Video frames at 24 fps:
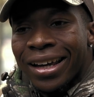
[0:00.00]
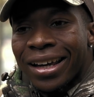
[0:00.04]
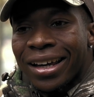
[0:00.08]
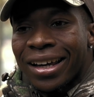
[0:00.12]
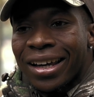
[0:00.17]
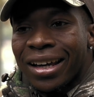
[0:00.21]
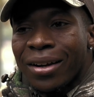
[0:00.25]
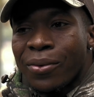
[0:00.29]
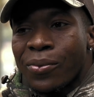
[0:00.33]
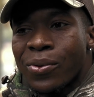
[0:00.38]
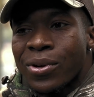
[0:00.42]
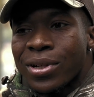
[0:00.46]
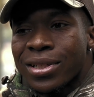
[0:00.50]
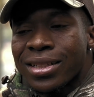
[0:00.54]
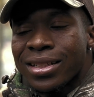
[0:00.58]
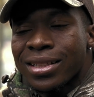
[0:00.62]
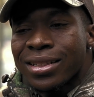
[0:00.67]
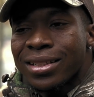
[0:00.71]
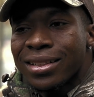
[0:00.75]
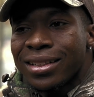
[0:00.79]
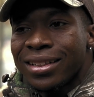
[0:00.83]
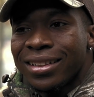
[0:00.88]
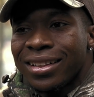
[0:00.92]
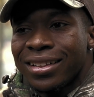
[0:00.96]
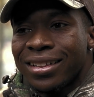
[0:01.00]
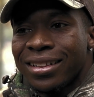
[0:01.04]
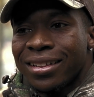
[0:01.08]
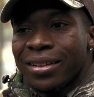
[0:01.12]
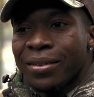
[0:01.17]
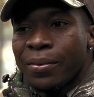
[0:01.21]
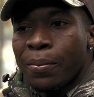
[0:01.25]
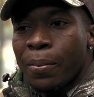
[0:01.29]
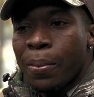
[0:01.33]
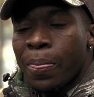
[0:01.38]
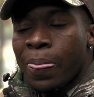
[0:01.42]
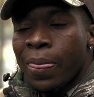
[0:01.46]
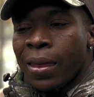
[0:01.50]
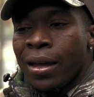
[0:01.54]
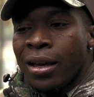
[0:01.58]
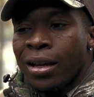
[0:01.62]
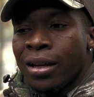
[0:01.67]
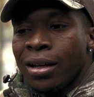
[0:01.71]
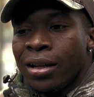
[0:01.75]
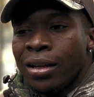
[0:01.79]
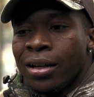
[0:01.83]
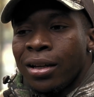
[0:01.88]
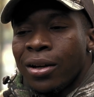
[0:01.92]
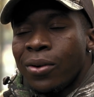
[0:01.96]
That wasn't,
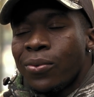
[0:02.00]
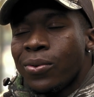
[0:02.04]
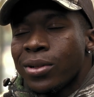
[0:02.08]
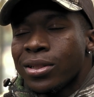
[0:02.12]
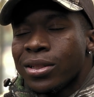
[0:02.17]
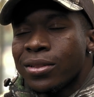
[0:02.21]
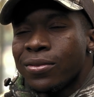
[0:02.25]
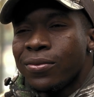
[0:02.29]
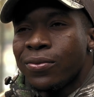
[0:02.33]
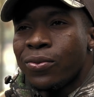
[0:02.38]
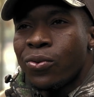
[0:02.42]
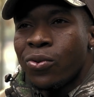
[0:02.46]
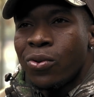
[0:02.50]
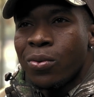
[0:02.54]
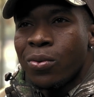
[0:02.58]
It wasn't for